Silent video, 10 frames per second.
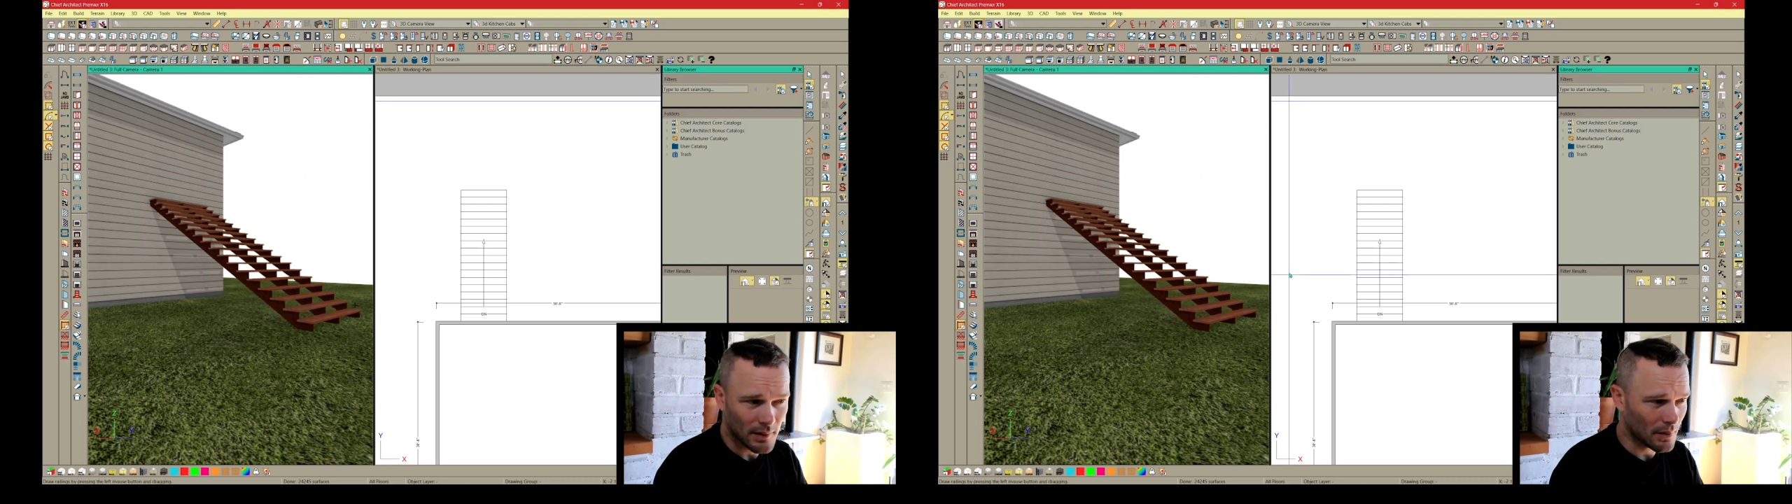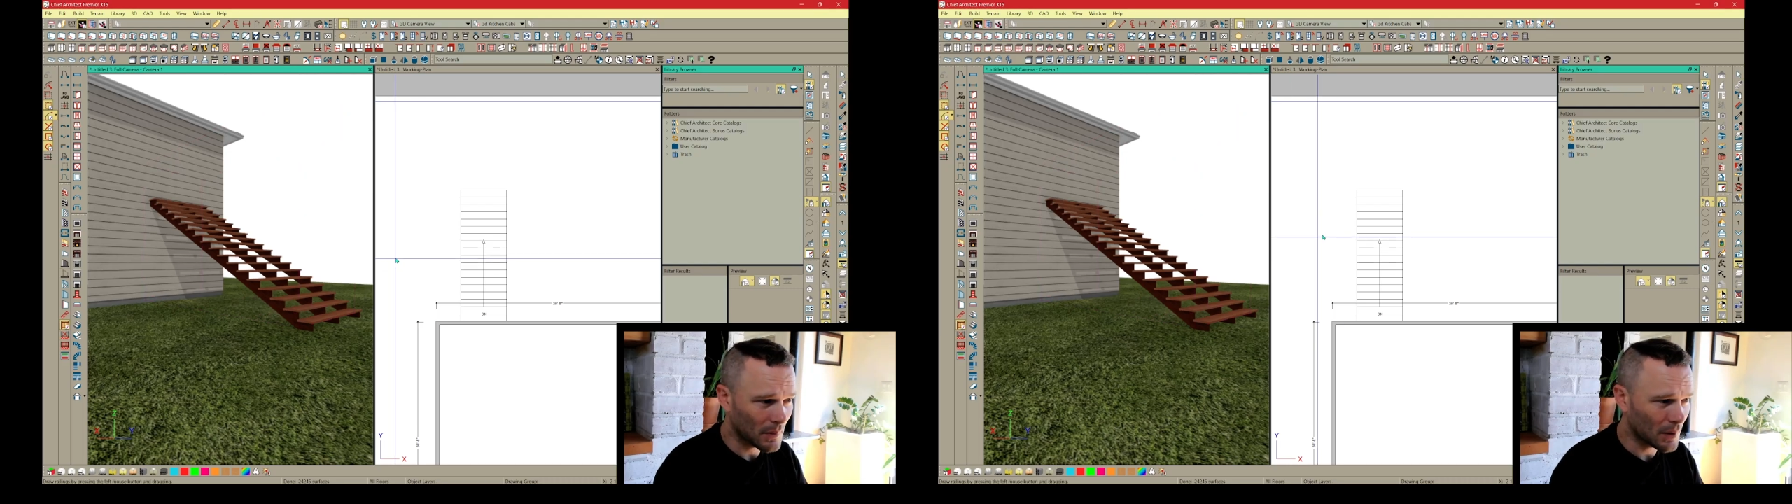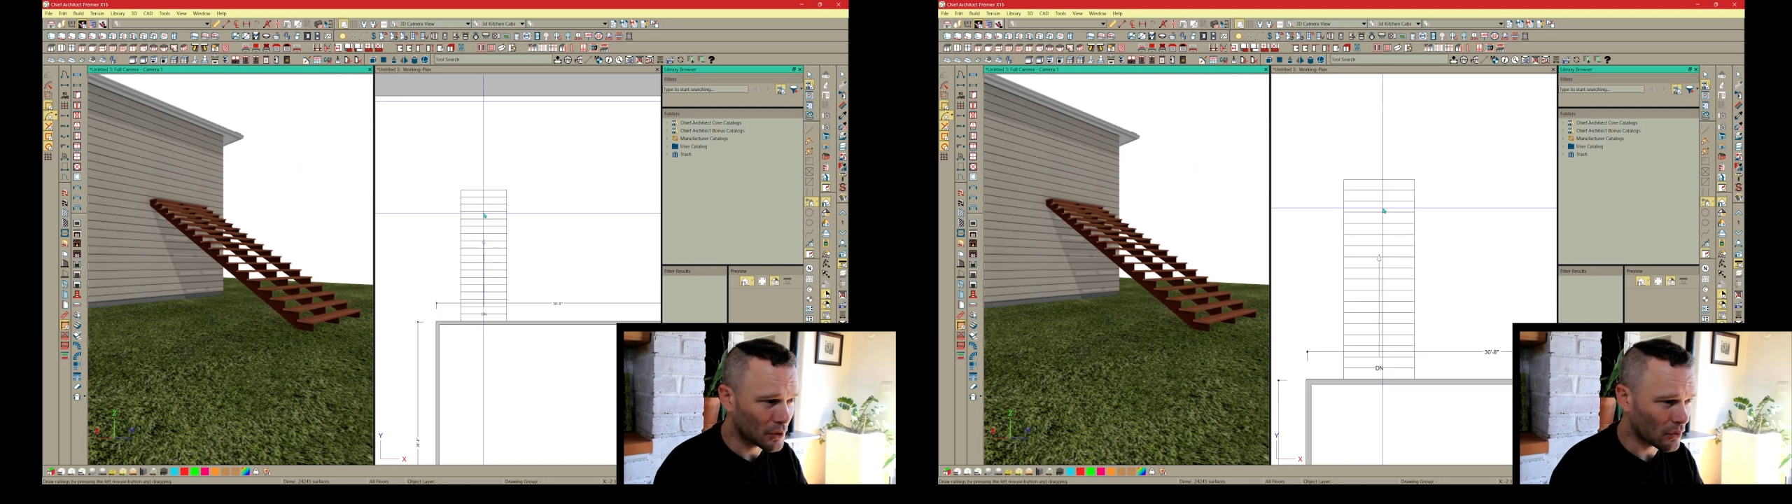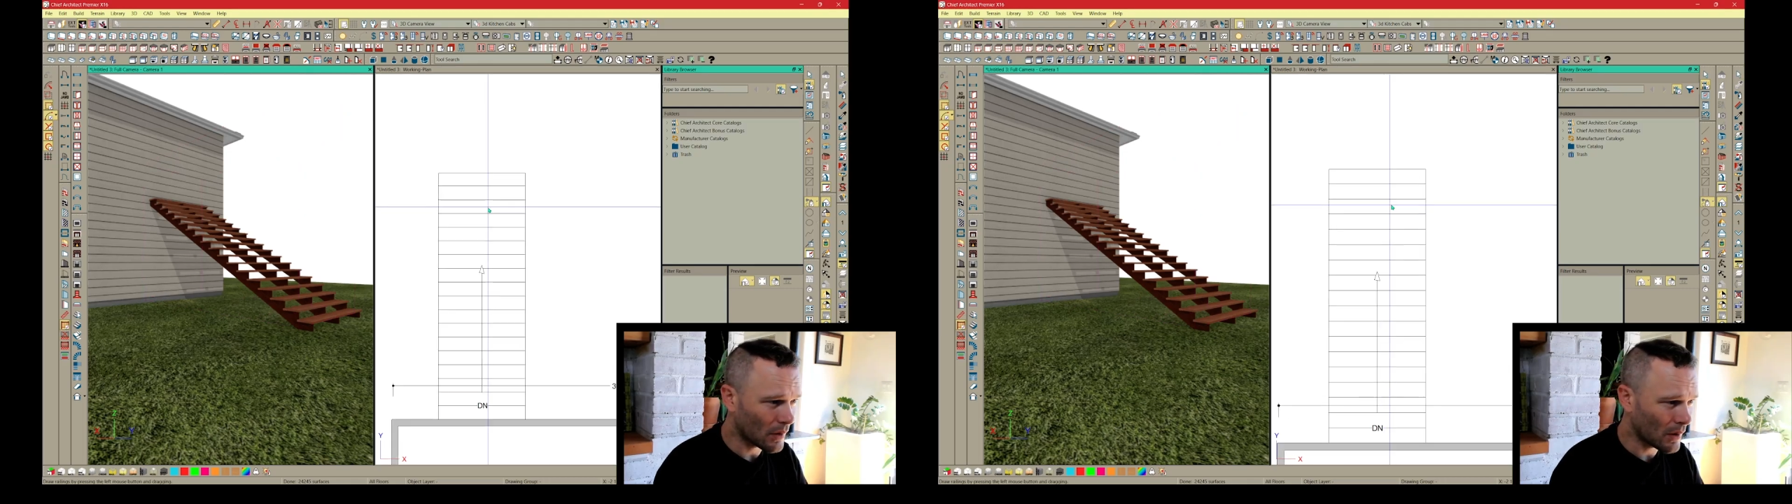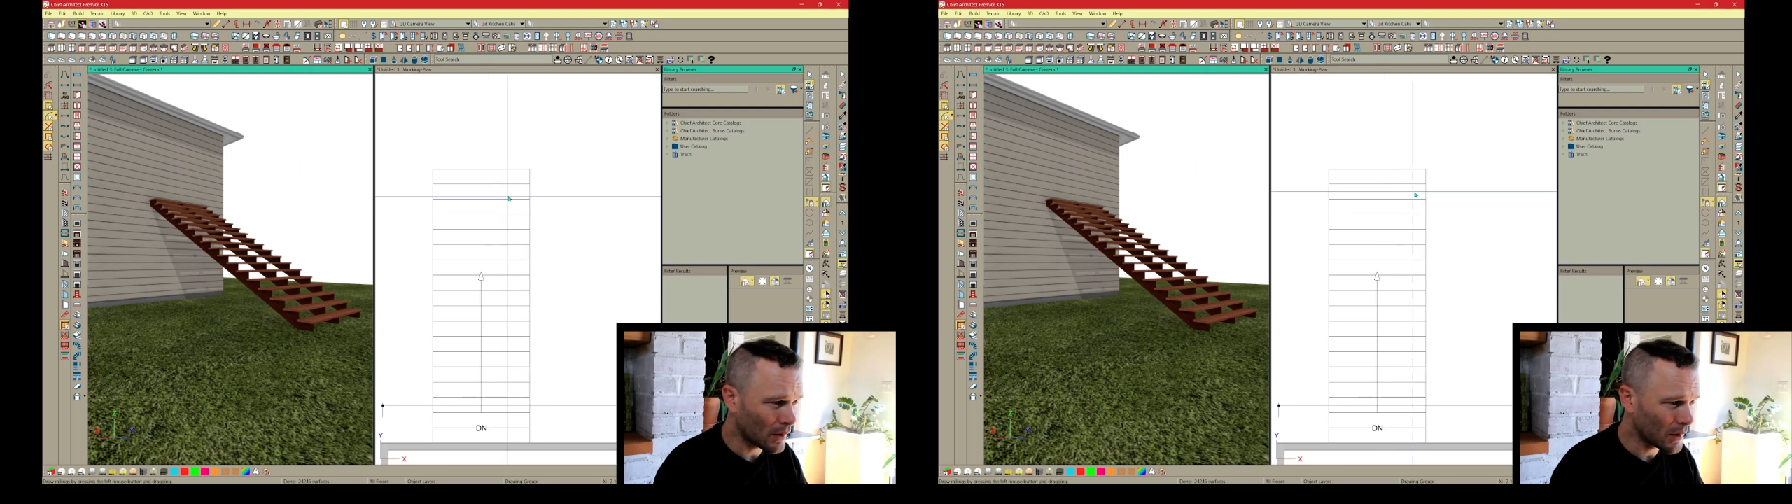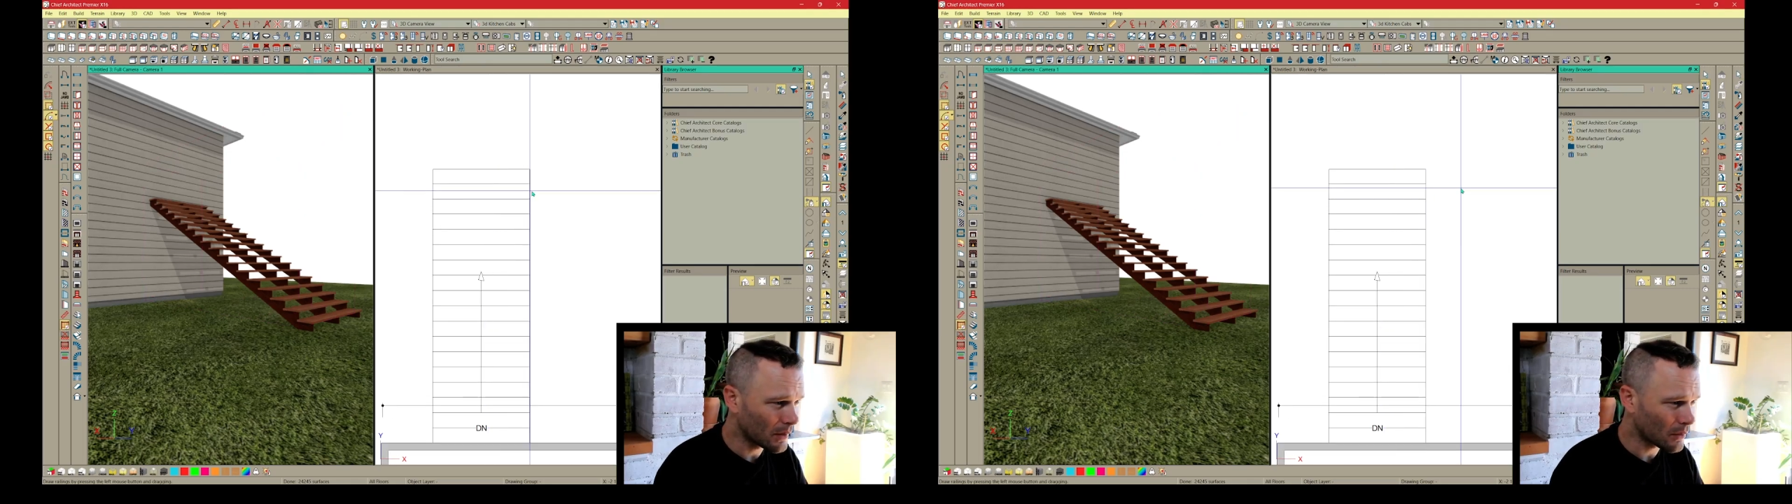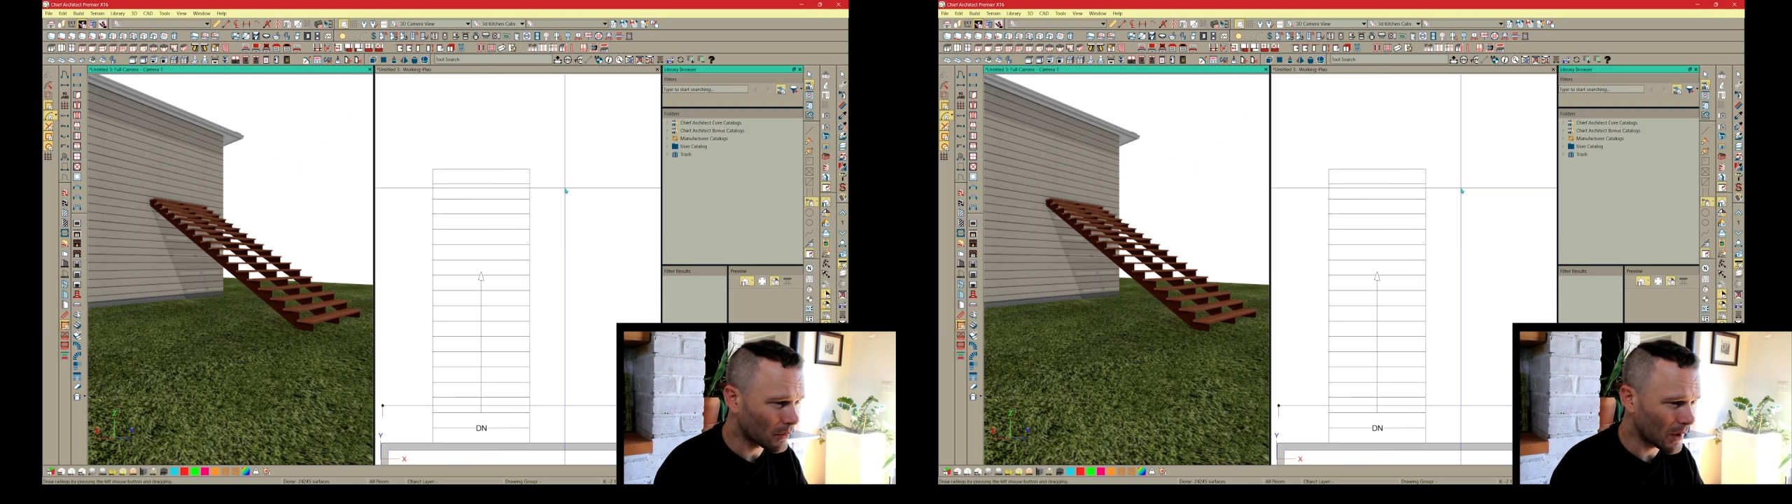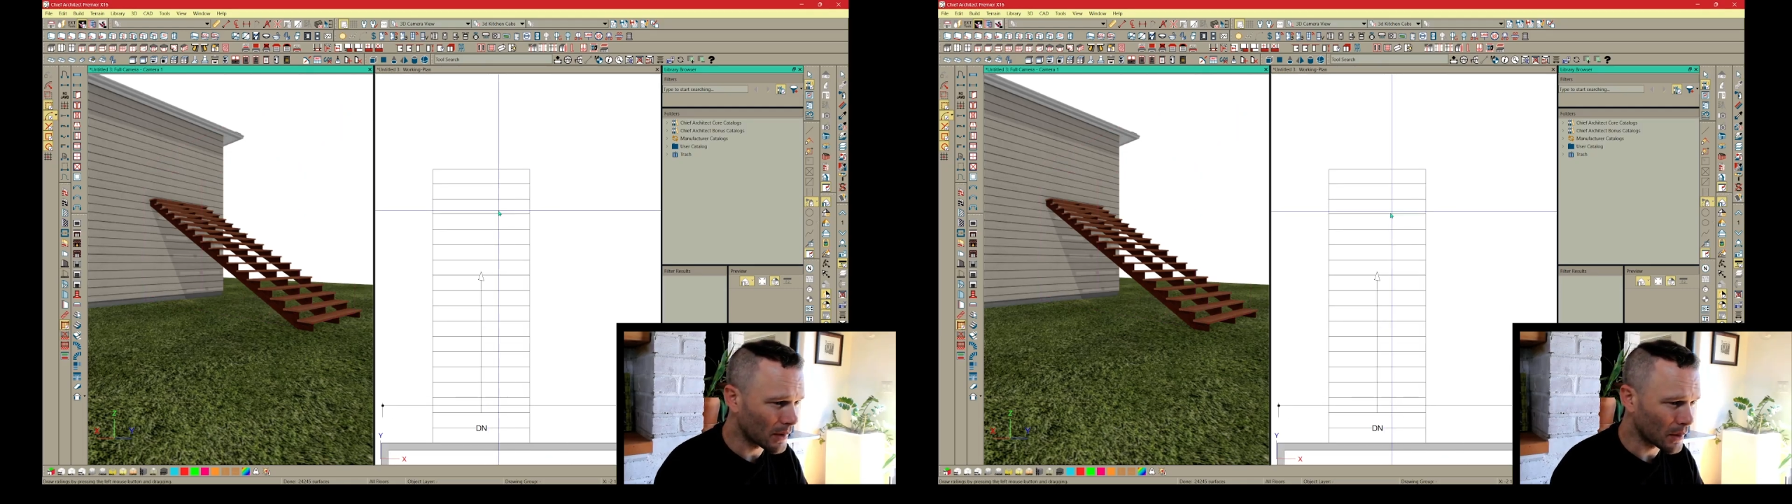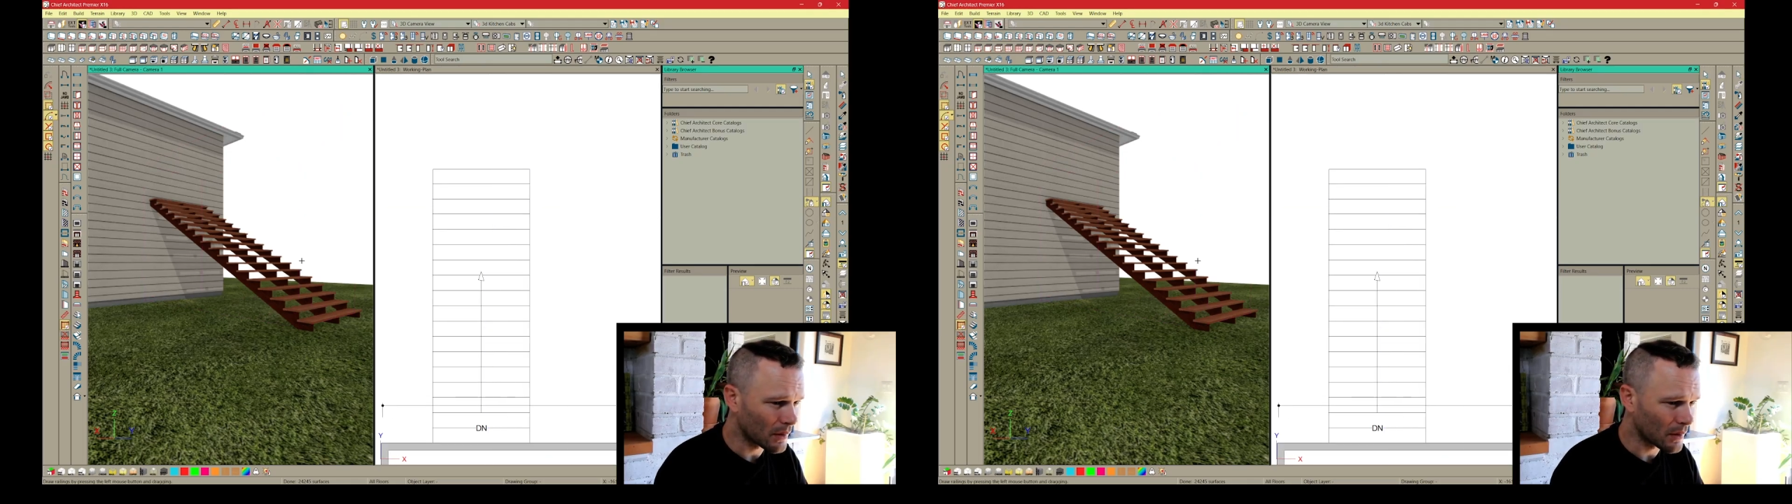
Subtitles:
So I'm going to draw in a railing.